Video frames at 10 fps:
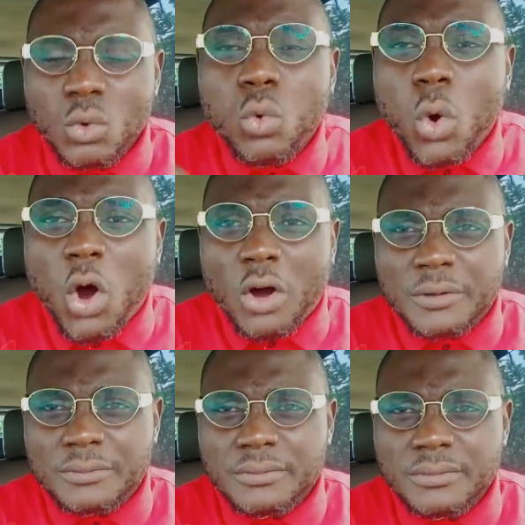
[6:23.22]

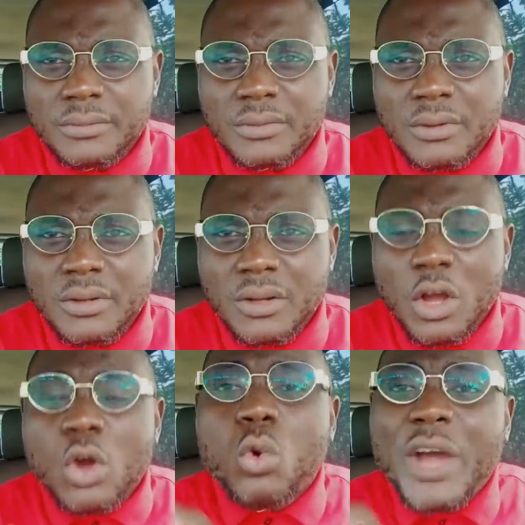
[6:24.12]
war,
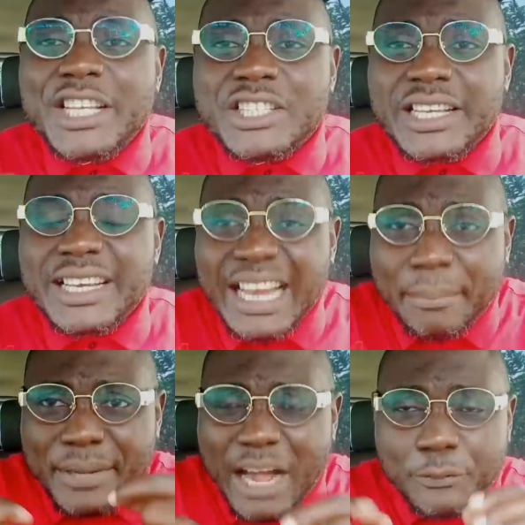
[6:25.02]
which
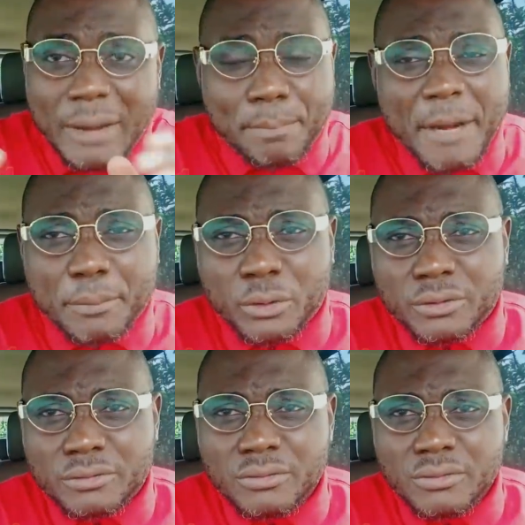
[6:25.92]
the Biafran
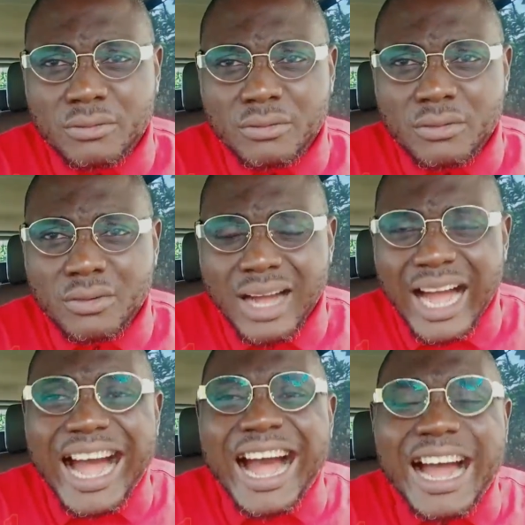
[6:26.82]
people
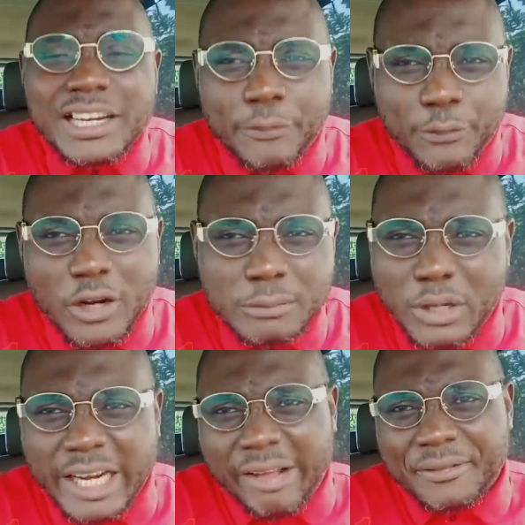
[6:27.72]
are at the front
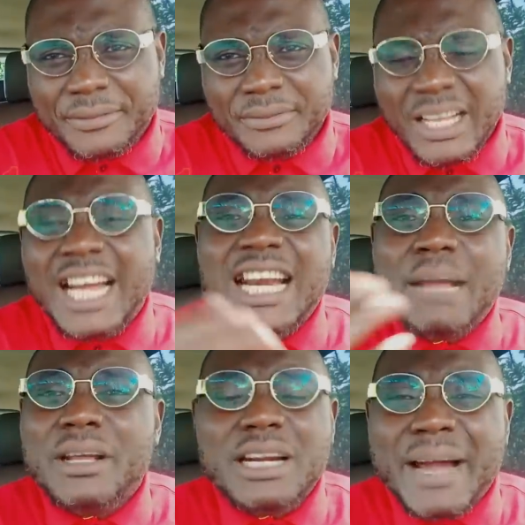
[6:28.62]
burner. And
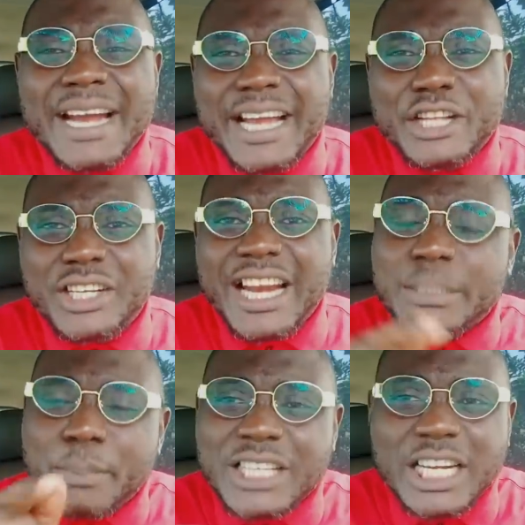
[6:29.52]
let me remind Nigeria,
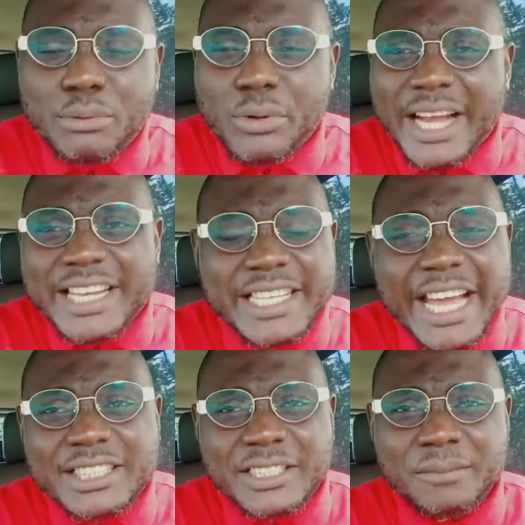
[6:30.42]
especially Buhari, in
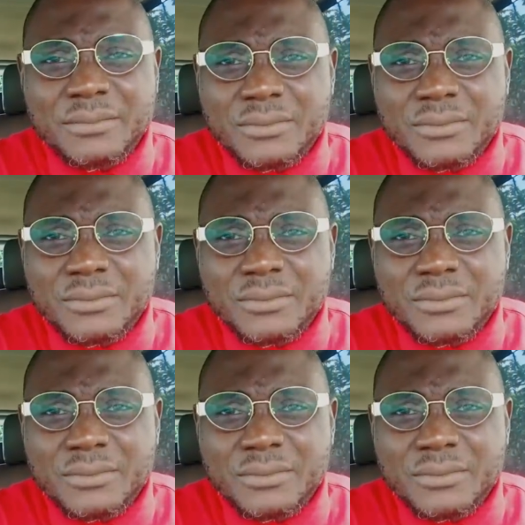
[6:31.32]
case